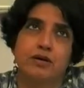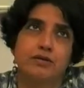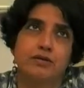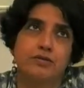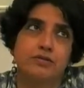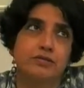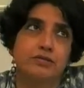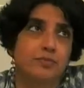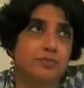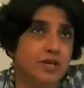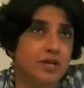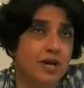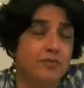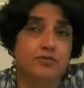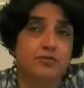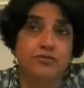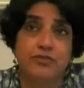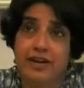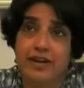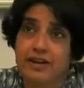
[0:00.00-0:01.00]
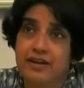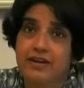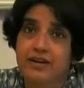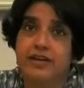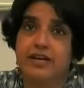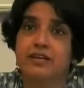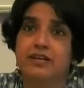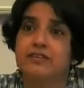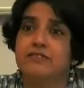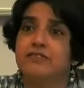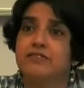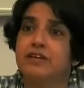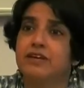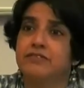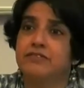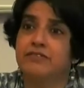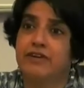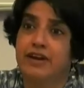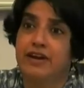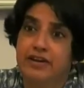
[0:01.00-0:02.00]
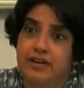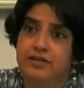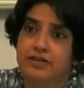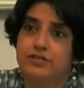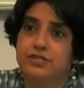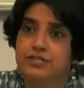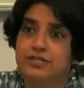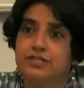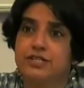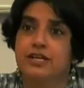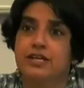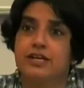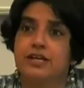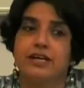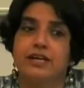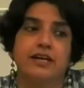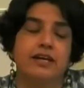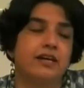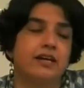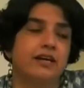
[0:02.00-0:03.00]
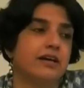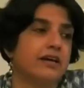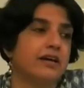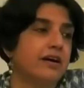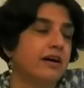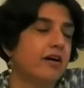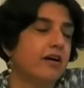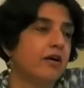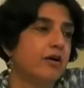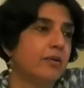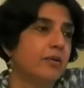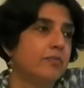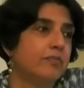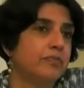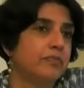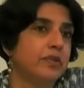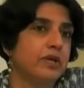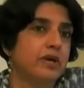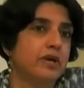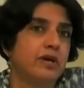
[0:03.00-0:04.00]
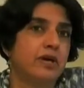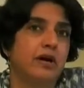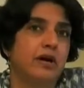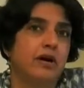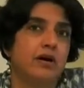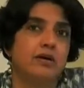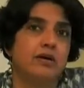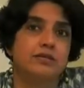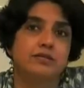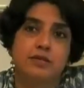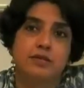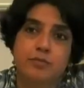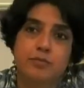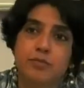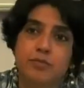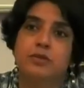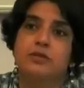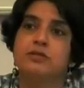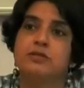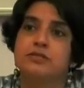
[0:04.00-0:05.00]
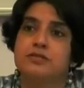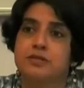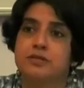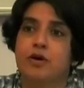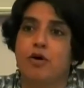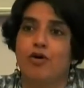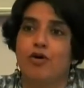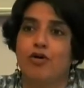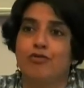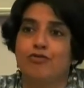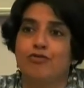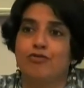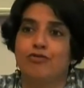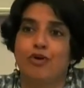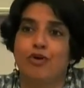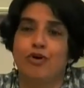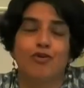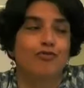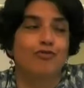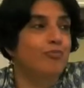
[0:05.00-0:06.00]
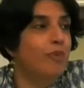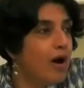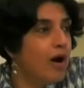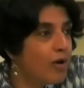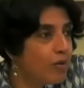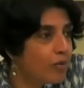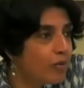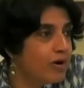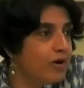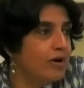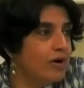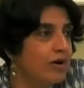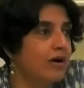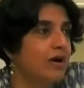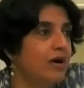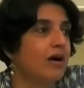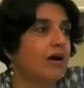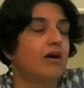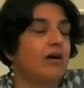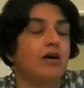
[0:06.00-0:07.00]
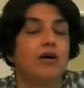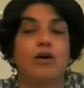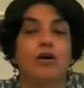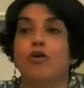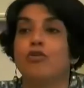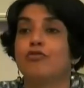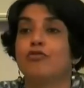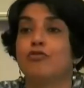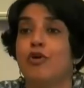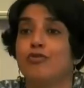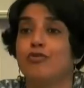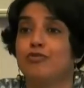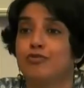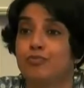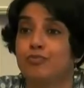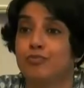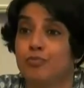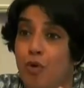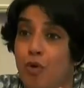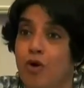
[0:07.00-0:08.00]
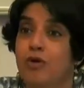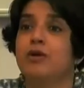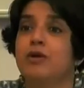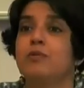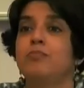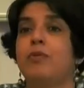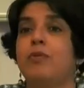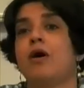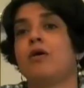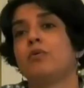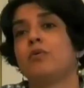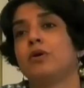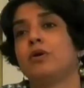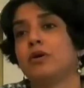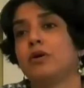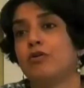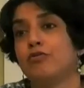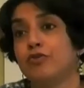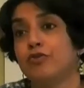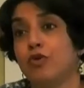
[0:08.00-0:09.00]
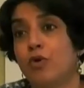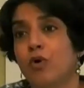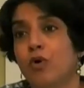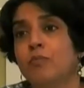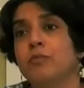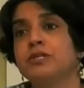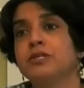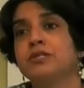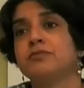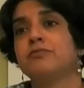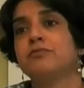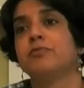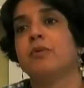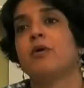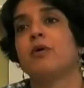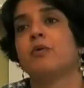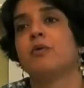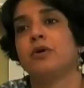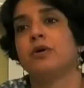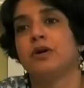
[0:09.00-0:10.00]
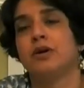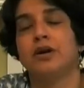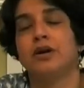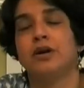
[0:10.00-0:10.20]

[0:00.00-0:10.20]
sometimes very creatively, very interestingly, symbols of power, of moral power, of normative power,